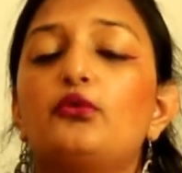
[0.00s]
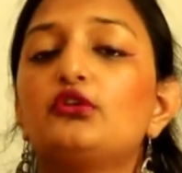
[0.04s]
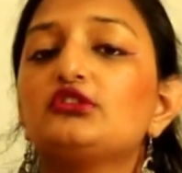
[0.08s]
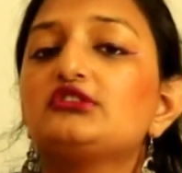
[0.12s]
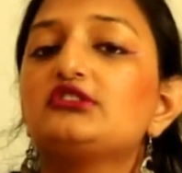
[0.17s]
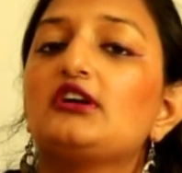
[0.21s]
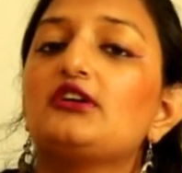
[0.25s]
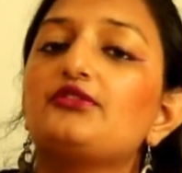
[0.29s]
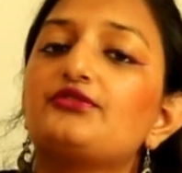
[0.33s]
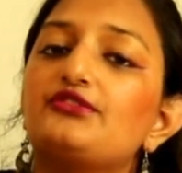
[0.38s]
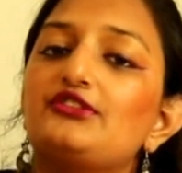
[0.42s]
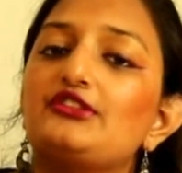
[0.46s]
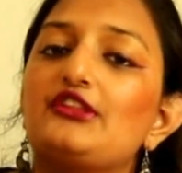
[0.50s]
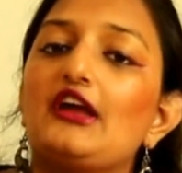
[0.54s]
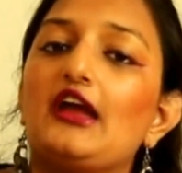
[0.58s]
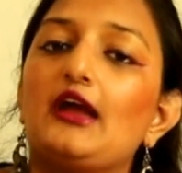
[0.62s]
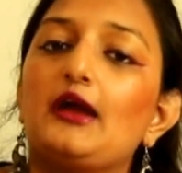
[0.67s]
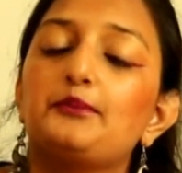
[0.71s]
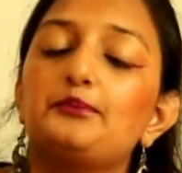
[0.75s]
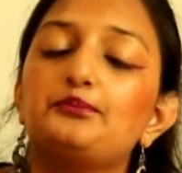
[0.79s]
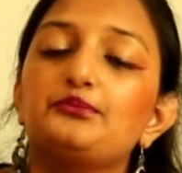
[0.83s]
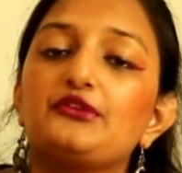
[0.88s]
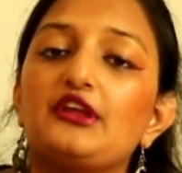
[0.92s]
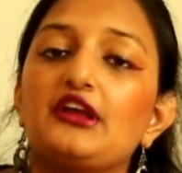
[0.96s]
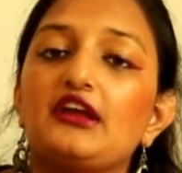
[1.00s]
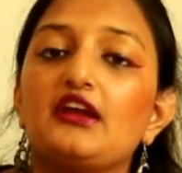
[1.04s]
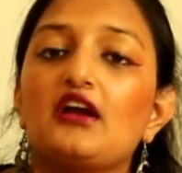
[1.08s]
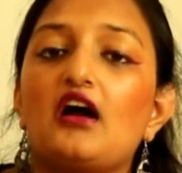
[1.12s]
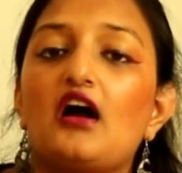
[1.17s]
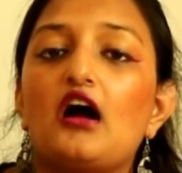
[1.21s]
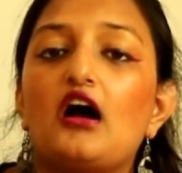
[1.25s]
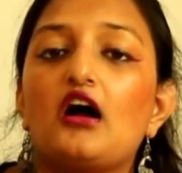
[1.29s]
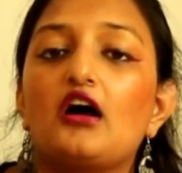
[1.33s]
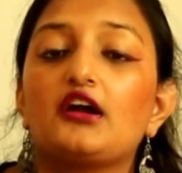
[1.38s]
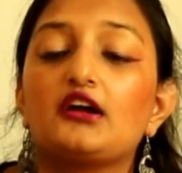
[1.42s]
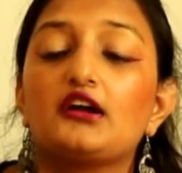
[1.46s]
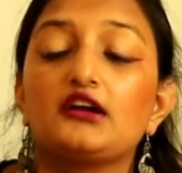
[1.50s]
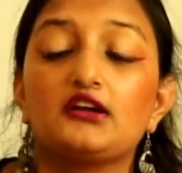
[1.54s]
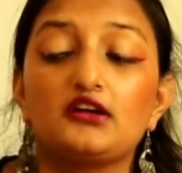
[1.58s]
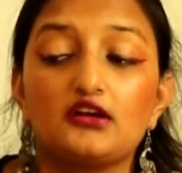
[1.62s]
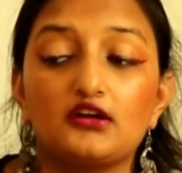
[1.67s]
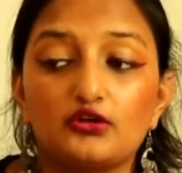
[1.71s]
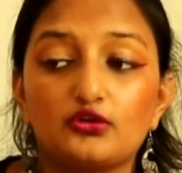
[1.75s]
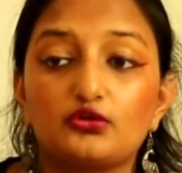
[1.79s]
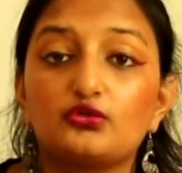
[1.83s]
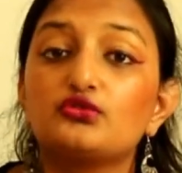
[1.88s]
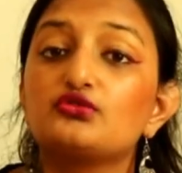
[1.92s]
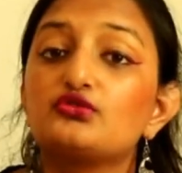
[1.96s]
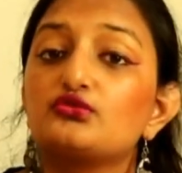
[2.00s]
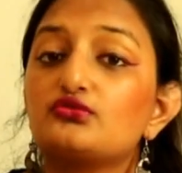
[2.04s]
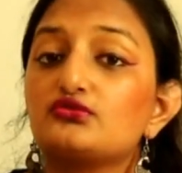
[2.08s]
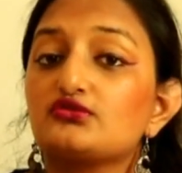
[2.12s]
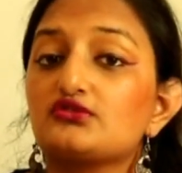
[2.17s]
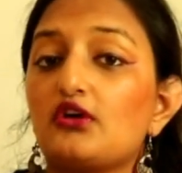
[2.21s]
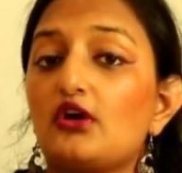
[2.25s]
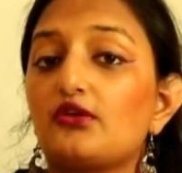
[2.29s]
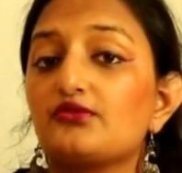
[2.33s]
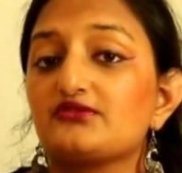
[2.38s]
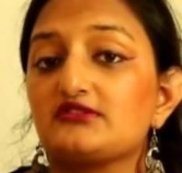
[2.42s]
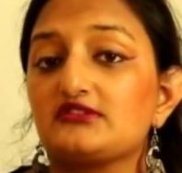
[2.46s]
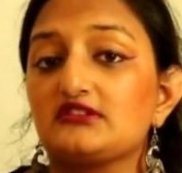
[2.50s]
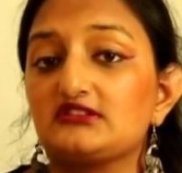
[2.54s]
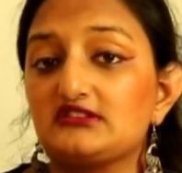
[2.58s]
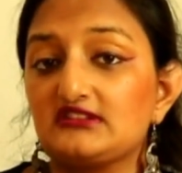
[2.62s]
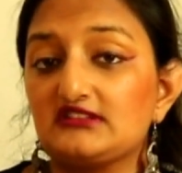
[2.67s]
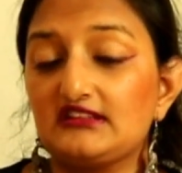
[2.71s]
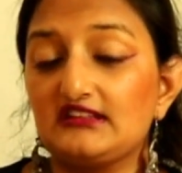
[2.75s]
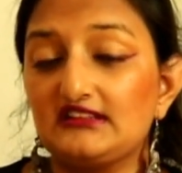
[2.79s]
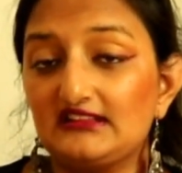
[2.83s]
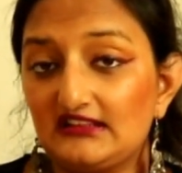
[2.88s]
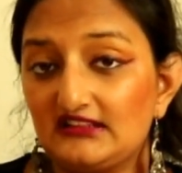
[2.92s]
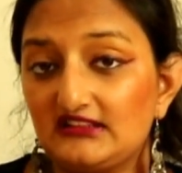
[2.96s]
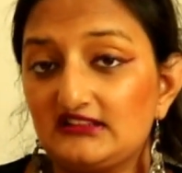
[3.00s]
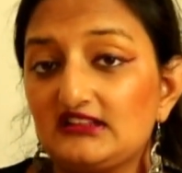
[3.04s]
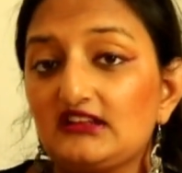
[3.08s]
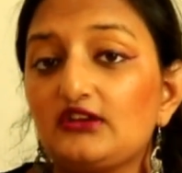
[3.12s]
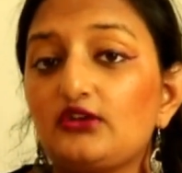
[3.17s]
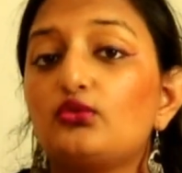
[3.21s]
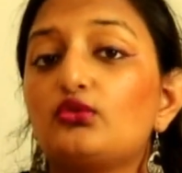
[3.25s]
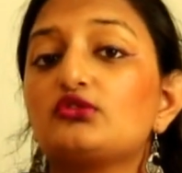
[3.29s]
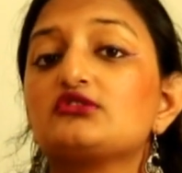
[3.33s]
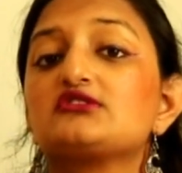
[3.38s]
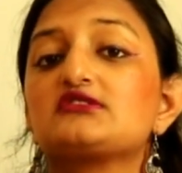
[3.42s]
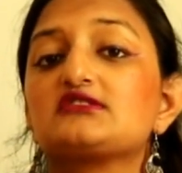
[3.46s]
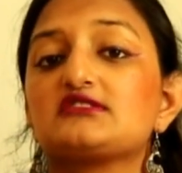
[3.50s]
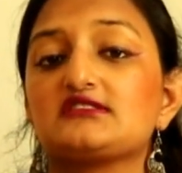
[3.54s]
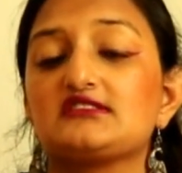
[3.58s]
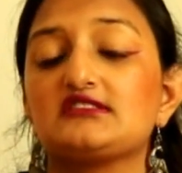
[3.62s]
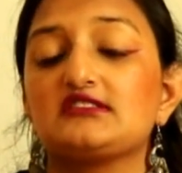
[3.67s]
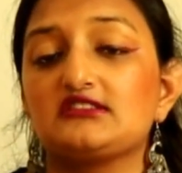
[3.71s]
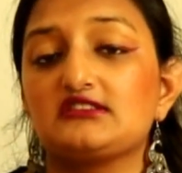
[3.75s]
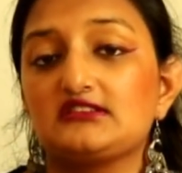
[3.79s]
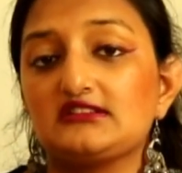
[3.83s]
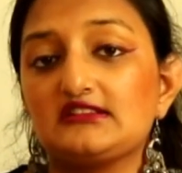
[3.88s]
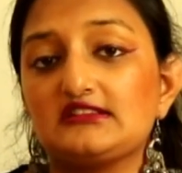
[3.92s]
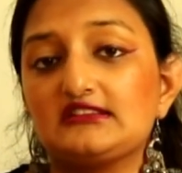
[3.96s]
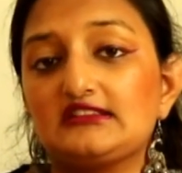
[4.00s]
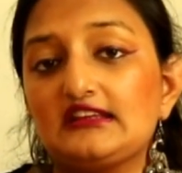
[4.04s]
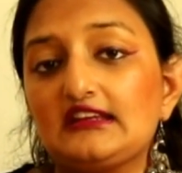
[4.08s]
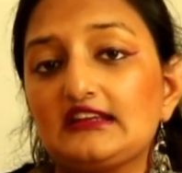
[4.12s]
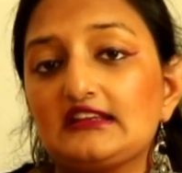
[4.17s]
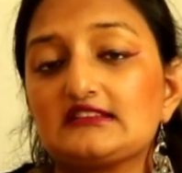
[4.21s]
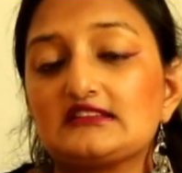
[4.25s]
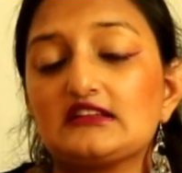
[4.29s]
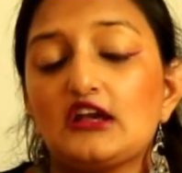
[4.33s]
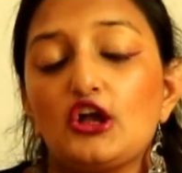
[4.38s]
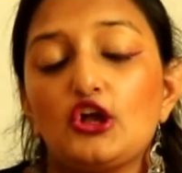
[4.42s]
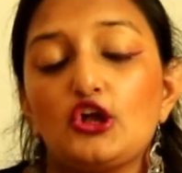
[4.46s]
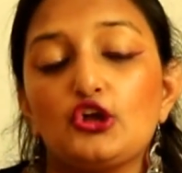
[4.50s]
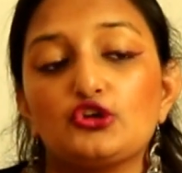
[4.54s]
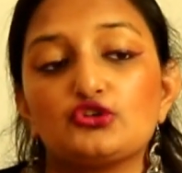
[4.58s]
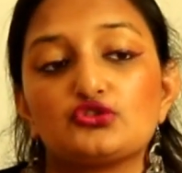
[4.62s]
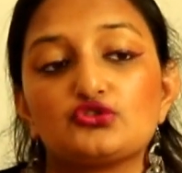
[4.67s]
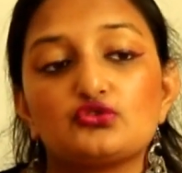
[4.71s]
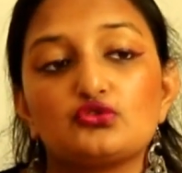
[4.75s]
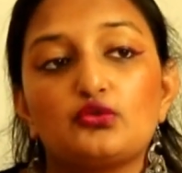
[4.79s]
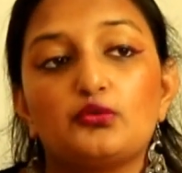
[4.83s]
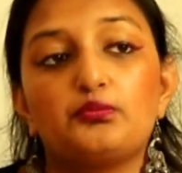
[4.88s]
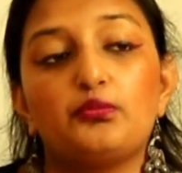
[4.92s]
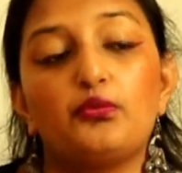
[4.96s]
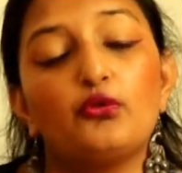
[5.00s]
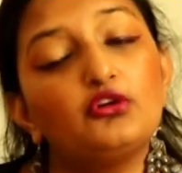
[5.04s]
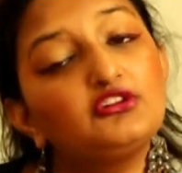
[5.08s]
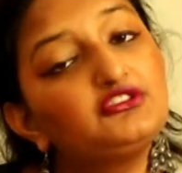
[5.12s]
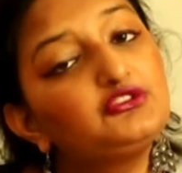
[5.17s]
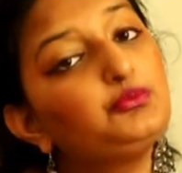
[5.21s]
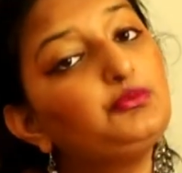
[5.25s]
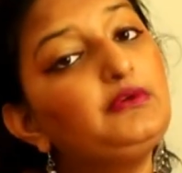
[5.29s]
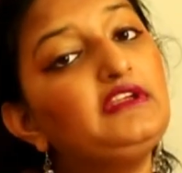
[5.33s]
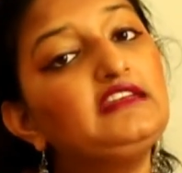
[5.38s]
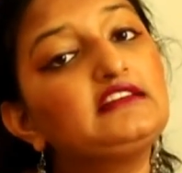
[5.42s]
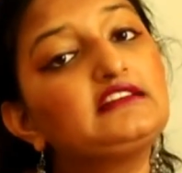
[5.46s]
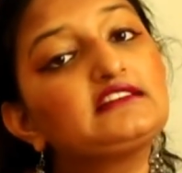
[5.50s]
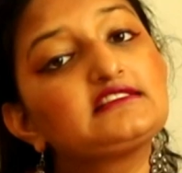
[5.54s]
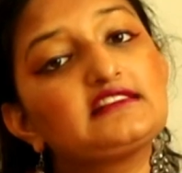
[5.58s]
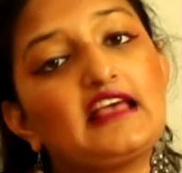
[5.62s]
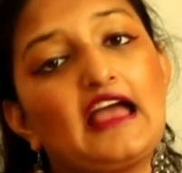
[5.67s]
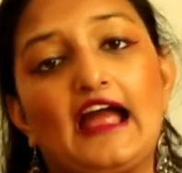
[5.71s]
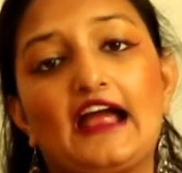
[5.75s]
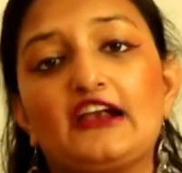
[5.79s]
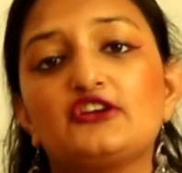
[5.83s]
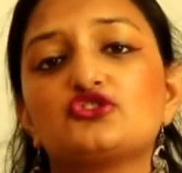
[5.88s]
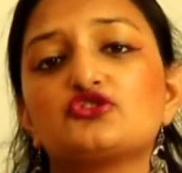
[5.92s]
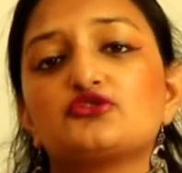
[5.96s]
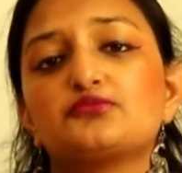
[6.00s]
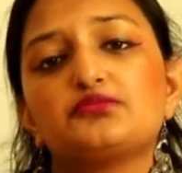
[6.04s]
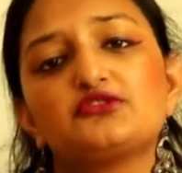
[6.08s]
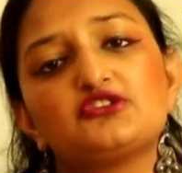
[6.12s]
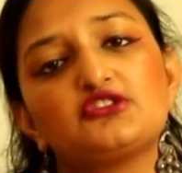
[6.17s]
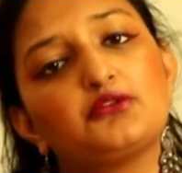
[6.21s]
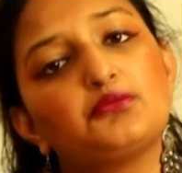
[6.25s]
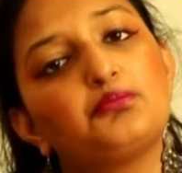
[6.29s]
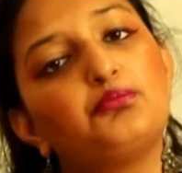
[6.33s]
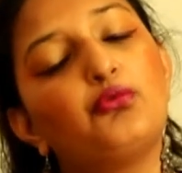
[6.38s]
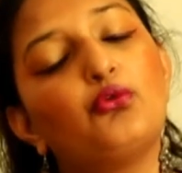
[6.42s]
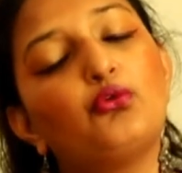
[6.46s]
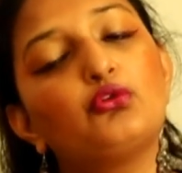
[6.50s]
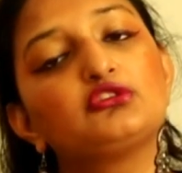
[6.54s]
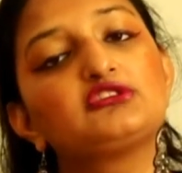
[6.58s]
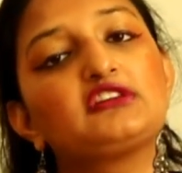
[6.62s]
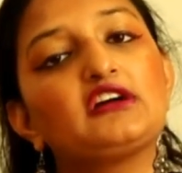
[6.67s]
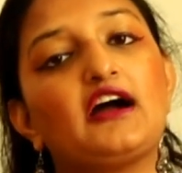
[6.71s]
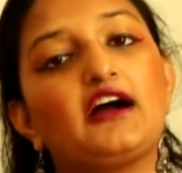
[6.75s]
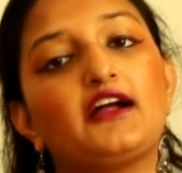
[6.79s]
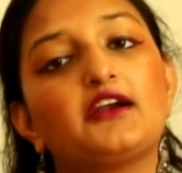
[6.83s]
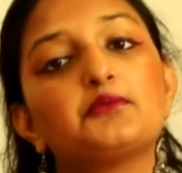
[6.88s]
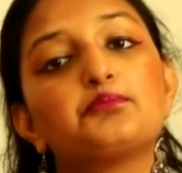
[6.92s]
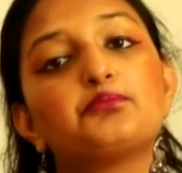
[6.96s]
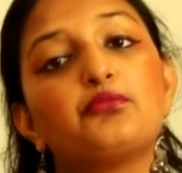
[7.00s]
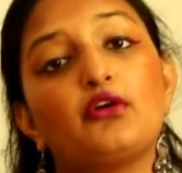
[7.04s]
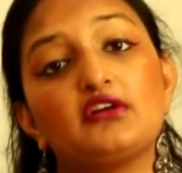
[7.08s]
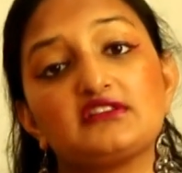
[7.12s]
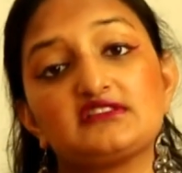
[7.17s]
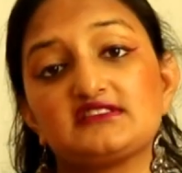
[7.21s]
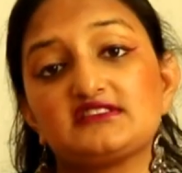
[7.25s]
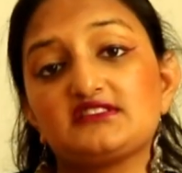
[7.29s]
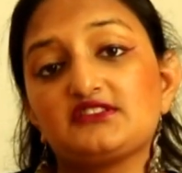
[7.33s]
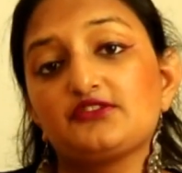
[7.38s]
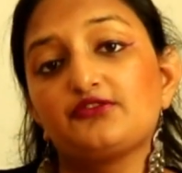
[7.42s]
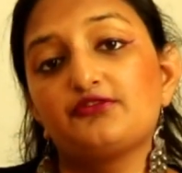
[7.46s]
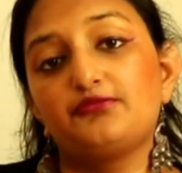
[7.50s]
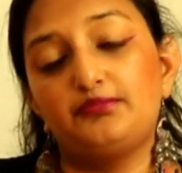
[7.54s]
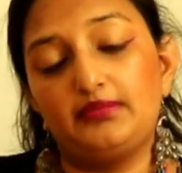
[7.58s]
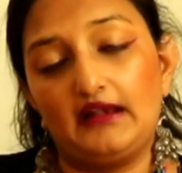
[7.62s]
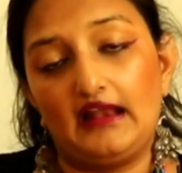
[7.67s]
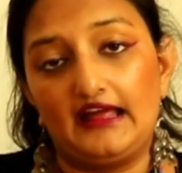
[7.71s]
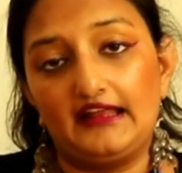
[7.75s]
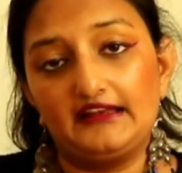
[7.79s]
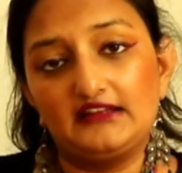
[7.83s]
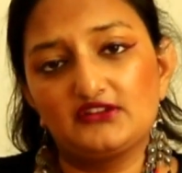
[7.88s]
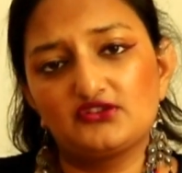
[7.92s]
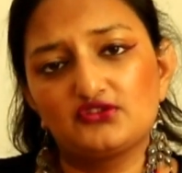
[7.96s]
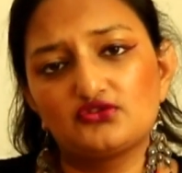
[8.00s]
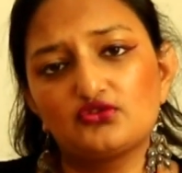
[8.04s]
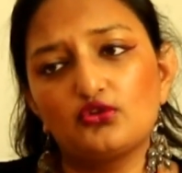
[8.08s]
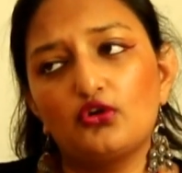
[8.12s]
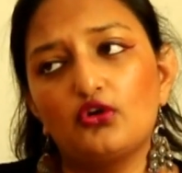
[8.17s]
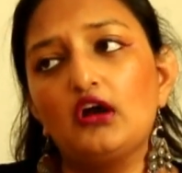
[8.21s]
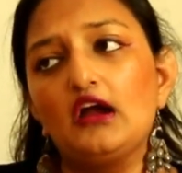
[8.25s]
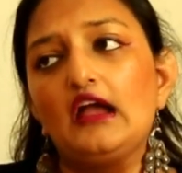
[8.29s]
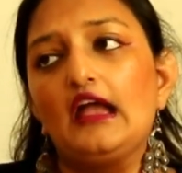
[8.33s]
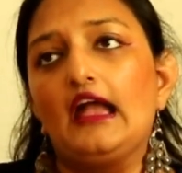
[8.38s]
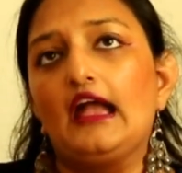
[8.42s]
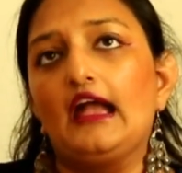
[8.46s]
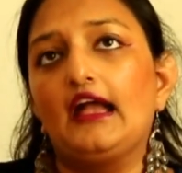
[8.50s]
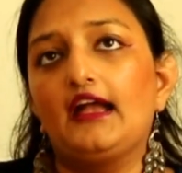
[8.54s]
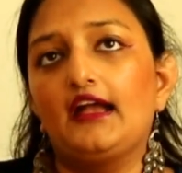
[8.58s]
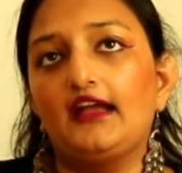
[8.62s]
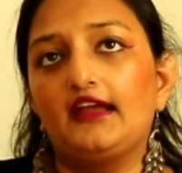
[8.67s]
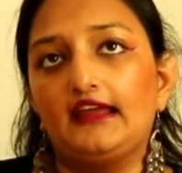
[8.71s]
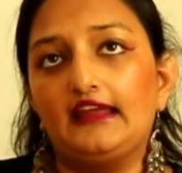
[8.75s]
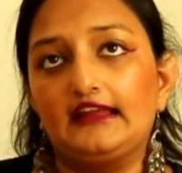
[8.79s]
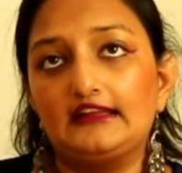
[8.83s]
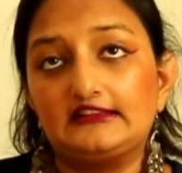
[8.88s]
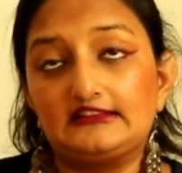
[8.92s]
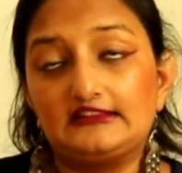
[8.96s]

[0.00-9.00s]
So both of them, they are gurus of certain things, they denote certain things. So both Venus and Jupiter, both are positive planets. So